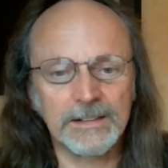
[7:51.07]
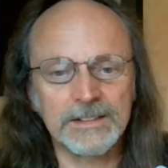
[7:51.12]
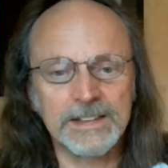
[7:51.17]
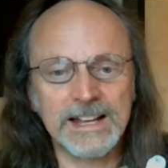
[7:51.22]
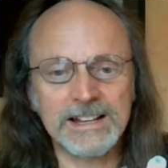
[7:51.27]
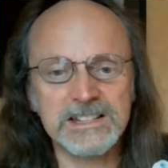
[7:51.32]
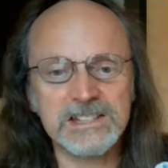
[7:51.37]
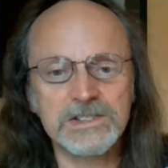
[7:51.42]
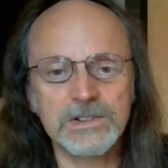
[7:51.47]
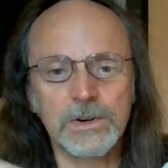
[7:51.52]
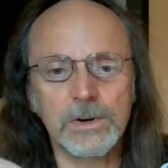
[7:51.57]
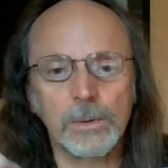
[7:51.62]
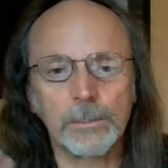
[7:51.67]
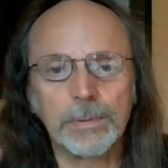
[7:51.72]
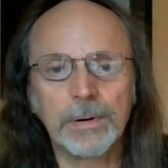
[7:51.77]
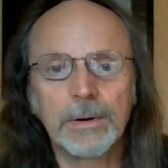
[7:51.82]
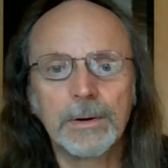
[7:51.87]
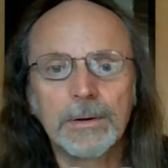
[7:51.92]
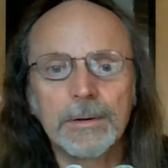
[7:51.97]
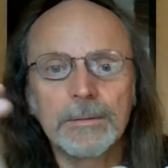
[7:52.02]
Next up,
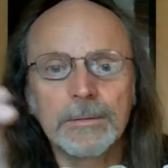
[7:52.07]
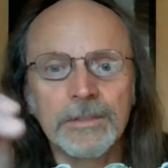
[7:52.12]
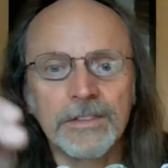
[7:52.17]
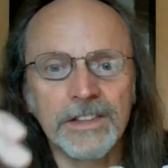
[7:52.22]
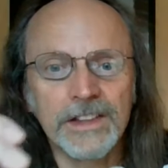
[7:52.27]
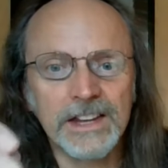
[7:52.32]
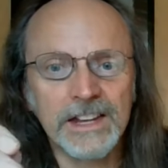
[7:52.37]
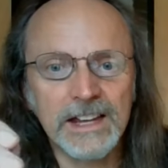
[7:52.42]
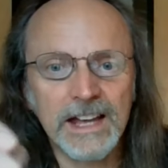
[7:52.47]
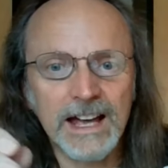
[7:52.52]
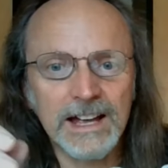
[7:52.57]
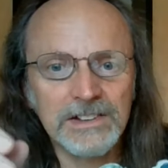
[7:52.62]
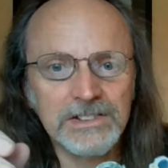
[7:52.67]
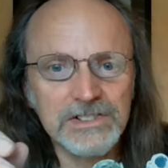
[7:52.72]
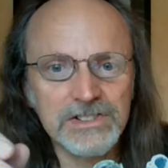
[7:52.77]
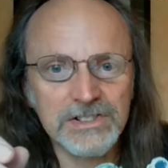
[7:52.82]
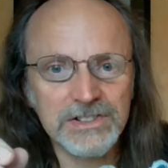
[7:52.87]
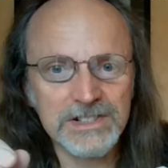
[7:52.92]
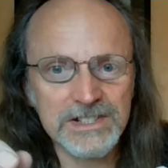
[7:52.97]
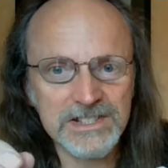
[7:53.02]
the
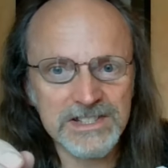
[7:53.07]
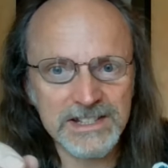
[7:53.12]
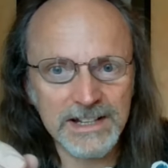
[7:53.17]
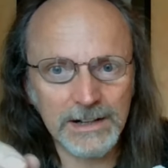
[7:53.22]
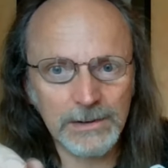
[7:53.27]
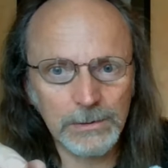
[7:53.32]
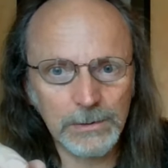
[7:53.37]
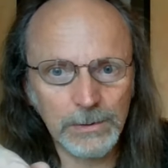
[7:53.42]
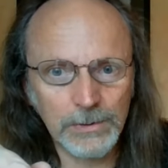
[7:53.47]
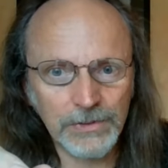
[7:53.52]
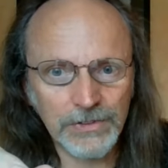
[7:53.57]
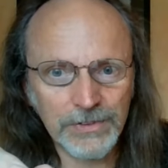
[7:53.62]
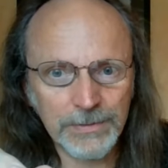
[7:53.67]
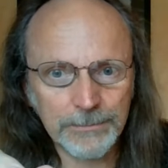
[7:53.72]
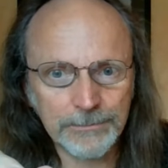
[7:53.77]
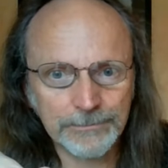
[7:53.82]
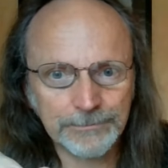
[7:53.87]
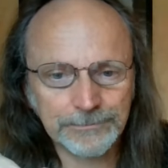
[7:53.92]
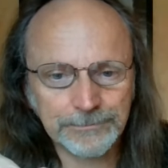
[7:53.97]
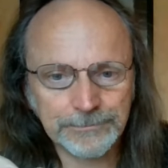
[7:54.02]
engine nacelles.
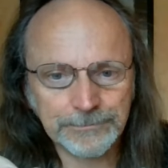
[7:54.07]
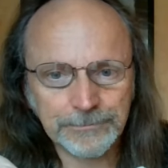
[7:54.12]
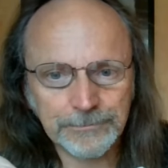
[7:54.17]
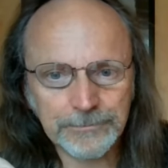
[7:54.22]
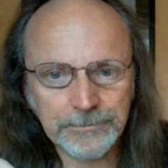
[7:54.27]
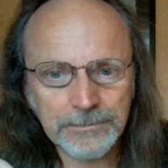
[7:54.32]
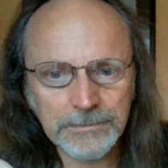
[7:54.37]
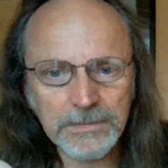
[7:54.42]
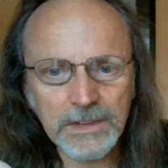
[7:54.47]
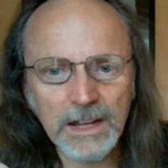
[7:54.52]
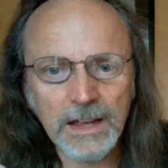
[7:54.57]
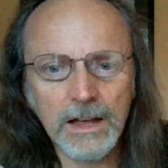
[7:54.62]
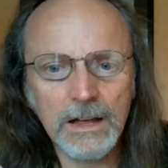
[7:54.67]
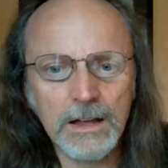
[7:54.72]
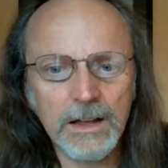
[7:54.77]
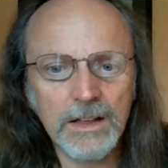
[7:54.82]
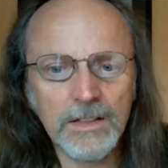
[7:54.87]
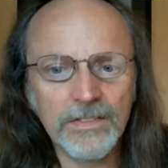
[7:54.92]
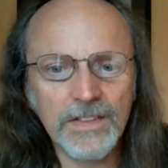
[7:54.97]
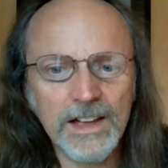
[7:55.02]

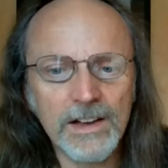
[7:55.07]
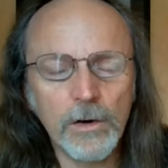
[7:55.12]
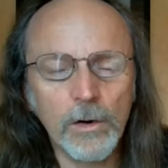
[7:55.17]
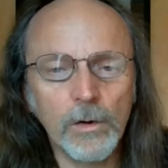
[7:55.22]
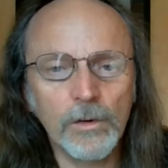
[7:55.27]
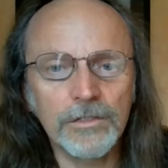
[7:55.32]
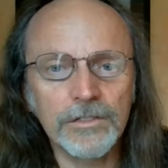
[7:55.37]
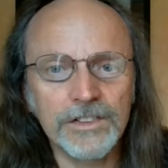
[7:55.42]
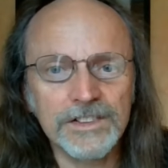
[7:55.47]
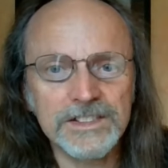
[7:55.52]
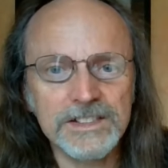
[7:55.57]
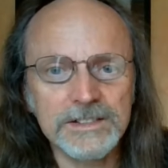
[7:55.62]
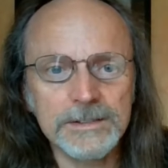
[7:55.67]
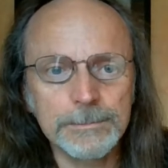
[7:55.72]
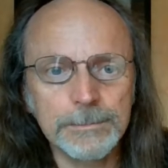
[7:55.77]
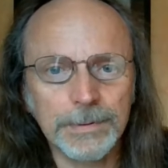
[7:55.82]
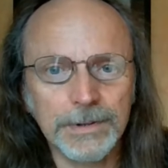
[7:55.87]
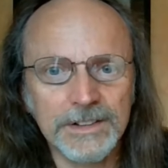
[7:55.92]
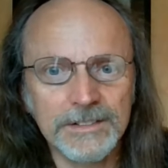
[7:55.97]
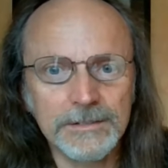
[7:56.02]
They all fitted
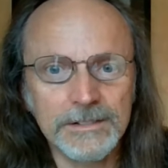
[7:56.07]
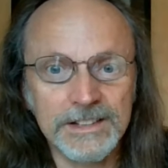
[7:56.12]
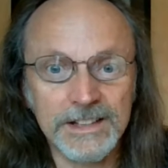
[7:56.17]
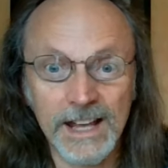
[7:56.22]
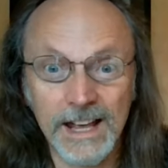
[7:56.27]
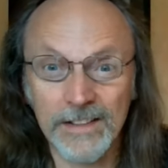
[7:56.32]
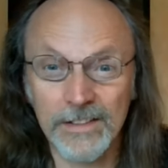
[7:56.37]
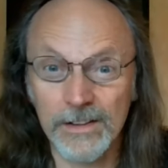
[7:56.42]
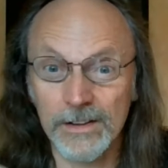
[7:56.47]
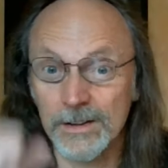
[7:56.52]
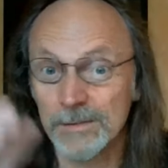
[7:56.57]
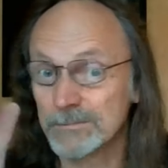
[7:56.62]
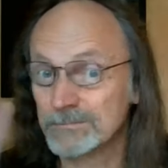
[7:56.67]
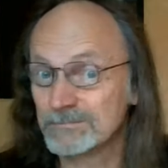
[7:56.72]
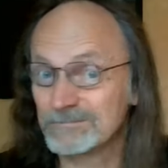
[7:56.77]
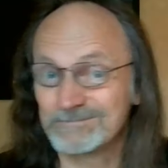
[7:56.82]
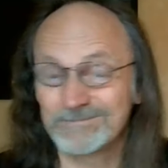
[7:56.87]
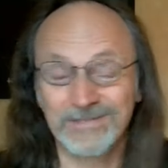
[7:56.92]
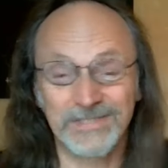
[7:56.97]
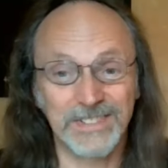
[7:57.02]
together
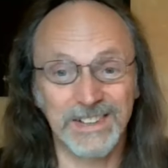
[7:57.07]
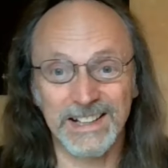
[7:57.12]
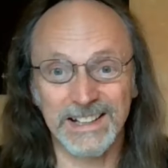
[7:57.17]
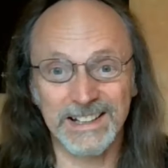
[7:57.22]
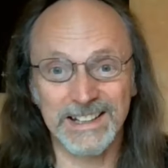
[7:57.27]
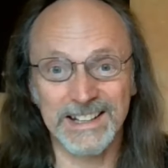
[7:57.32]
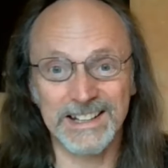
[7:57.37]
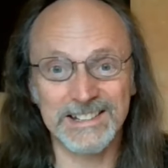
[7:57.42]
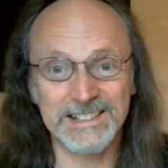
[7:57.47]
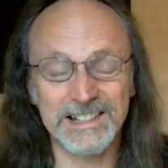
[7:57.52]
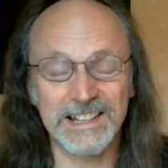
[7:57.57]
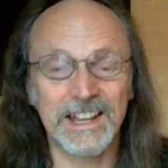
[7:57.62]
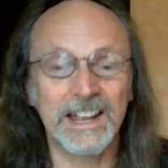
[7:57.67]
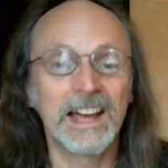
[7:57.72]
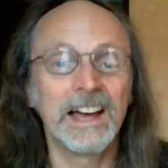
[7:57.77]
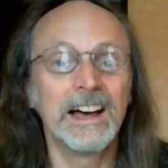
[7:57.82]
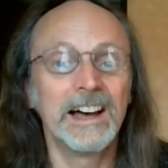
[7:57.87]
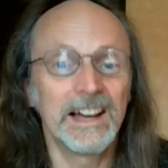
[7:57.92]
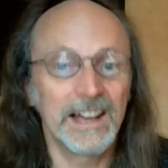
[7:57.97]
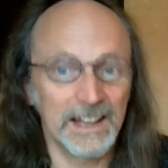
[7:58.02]
fairly easily.
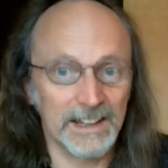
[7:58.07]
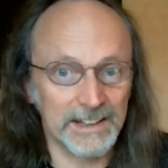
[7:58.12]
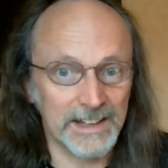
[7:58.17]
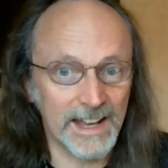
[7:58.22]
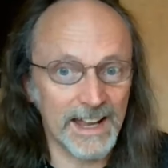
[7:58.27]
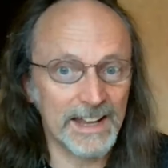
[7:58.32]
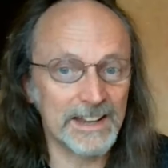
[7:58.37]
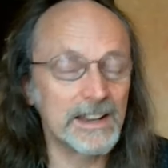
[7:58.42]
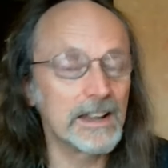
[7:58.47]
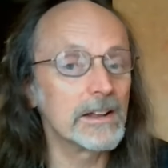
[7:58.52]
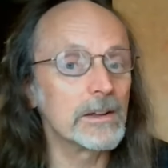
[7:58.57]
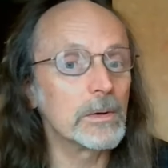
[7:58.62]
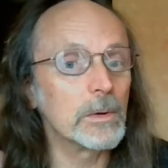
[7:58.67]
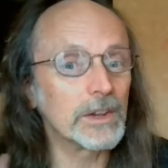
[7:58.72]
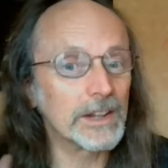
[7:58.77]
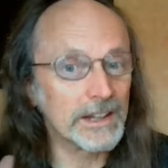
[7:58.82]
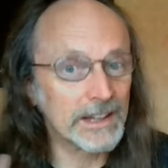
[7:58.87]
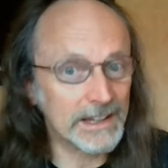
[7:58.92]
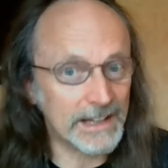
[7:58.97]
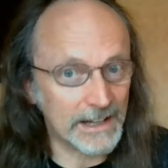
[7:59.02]
Again,
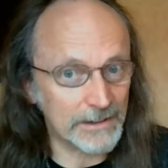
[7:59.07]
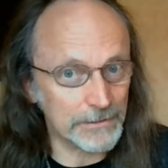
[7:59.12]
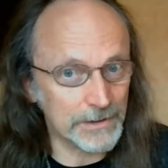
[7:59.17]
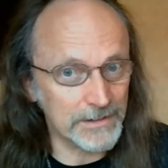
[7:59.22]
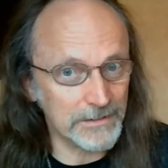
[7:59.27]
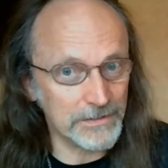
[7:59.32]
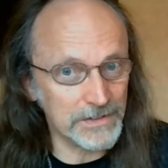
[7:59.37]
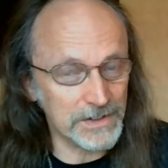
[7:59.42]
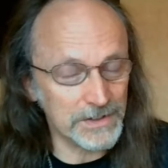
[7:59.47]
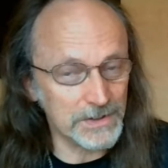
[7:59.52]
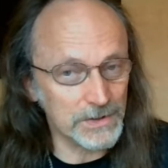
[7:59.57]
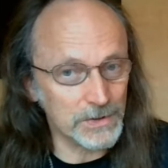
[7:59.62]
get rid of your